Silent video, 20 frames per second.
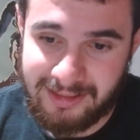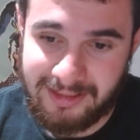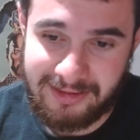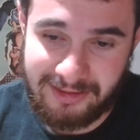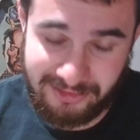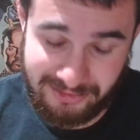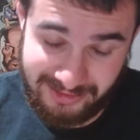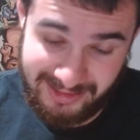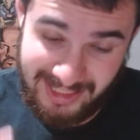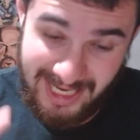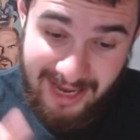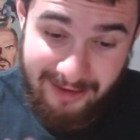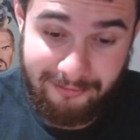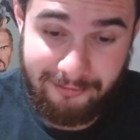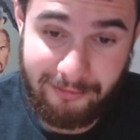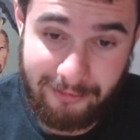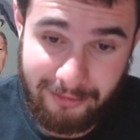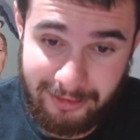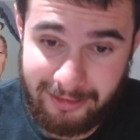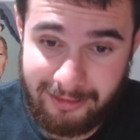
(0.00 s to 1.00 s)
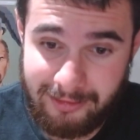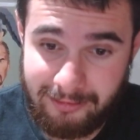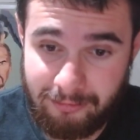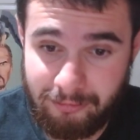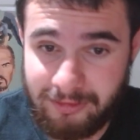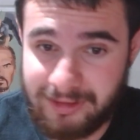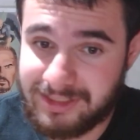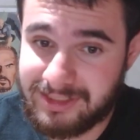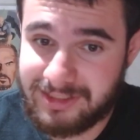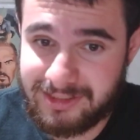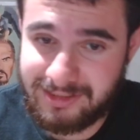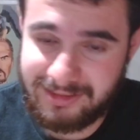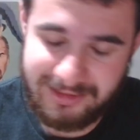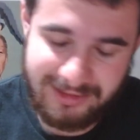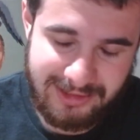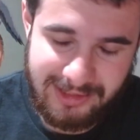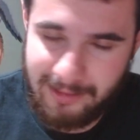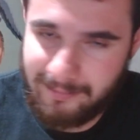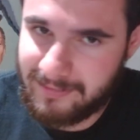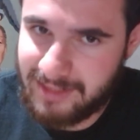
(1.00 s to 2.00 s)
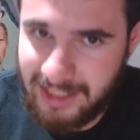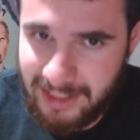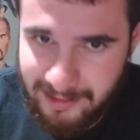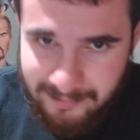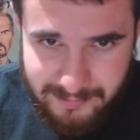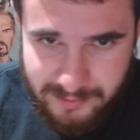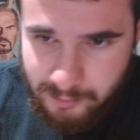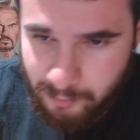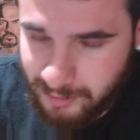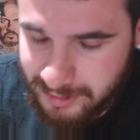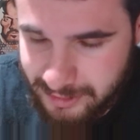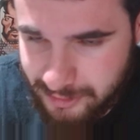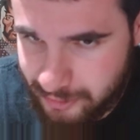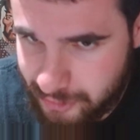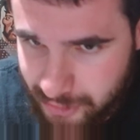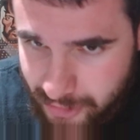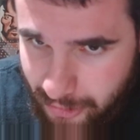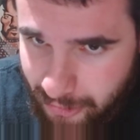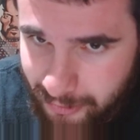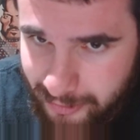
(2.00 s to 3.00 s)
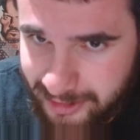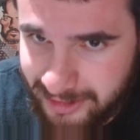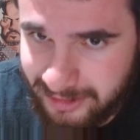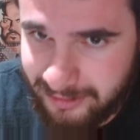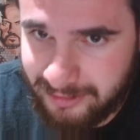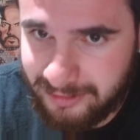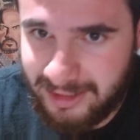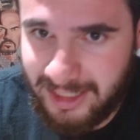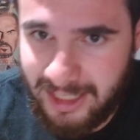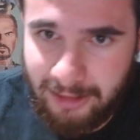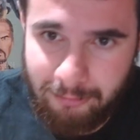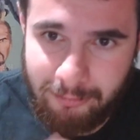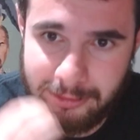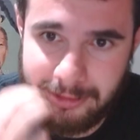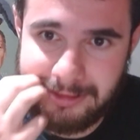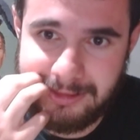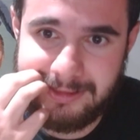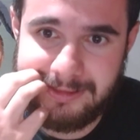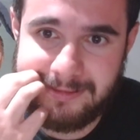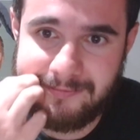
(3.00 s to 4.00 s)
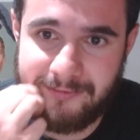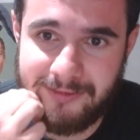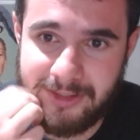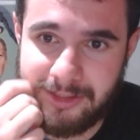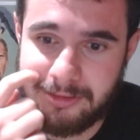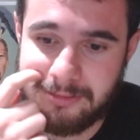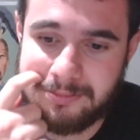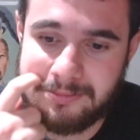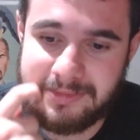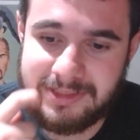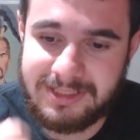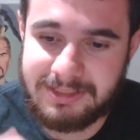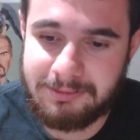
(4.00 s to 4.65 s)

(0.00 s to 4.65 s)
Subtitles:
there's effort, which sometimes wasn't shown in Ed Wood's films.